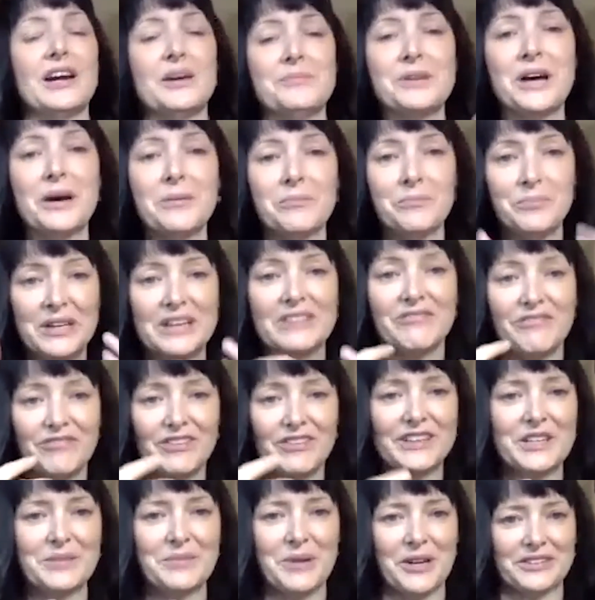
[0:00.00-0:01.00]
I'm not being
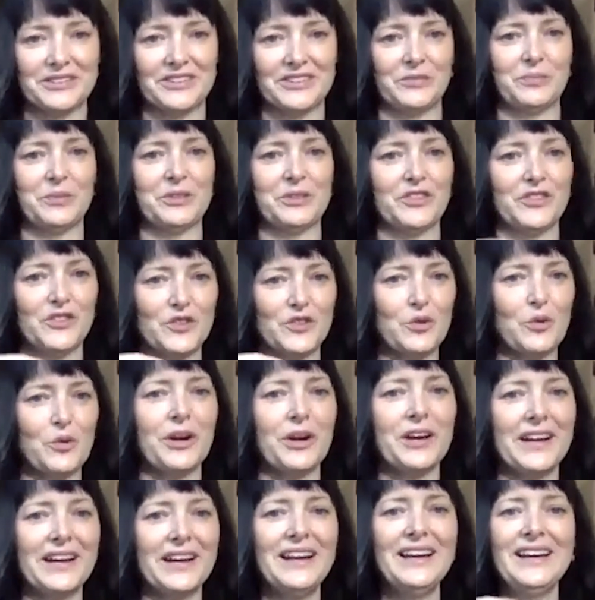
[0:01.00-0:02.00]
funny about this, but the
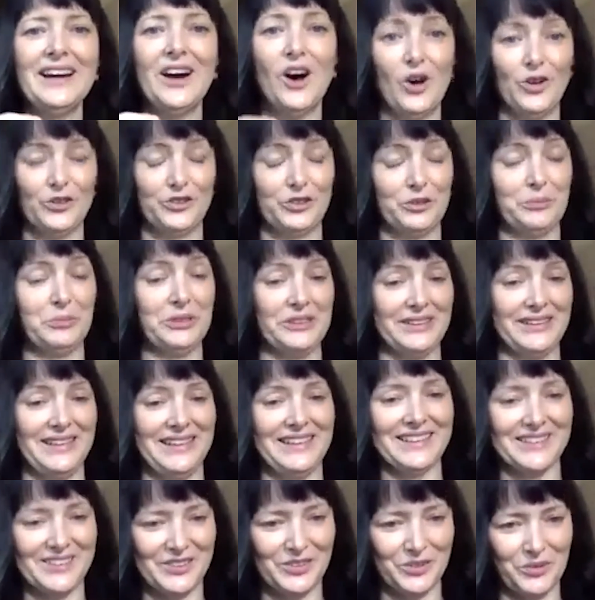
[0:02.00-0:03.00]
story ultimately
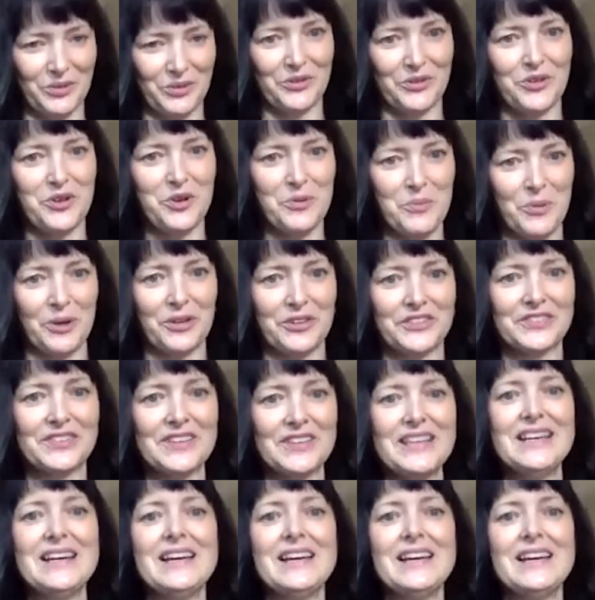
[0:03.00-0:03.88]
is sort of humorous.